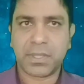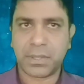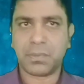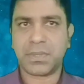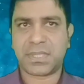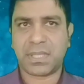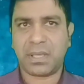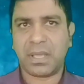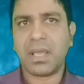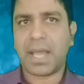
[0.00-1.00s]
you would
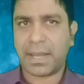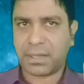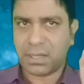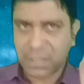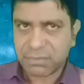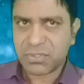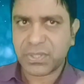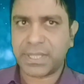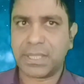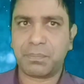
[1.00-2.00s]
say, "I'd love
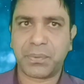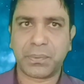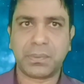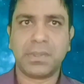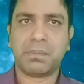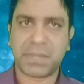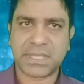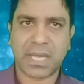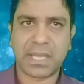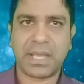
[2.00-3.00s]
to help you,
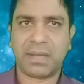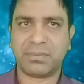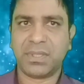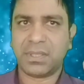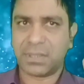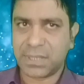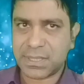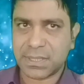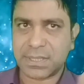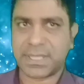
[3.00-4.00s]
but I have
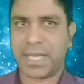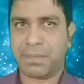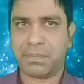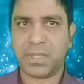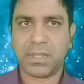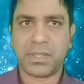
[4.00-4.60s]
little time."